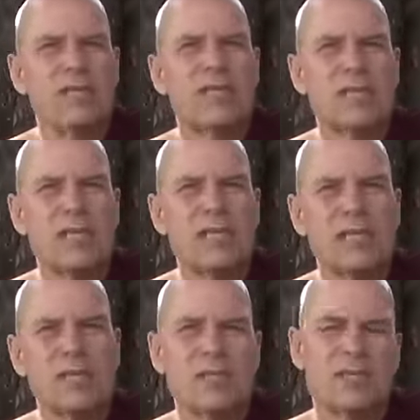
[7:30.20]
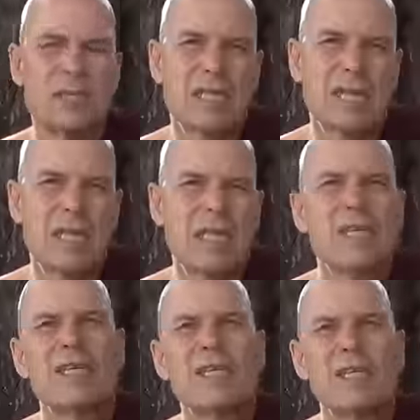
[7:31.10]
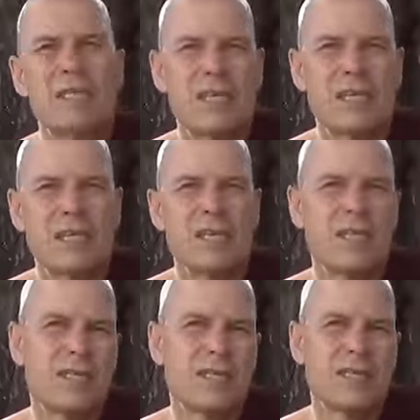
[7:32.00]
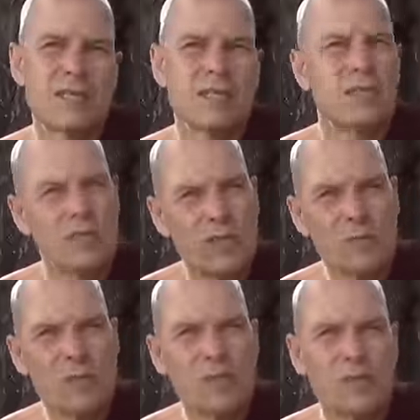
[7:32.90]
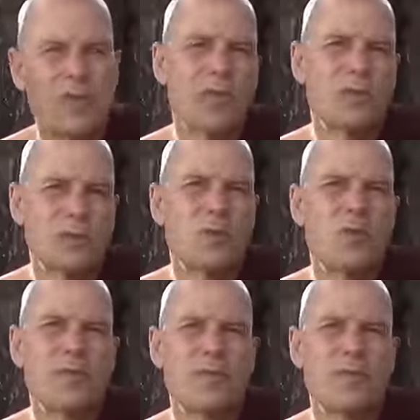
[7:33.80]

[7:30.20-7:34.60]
sickness, decay, death, rebirth, and so on.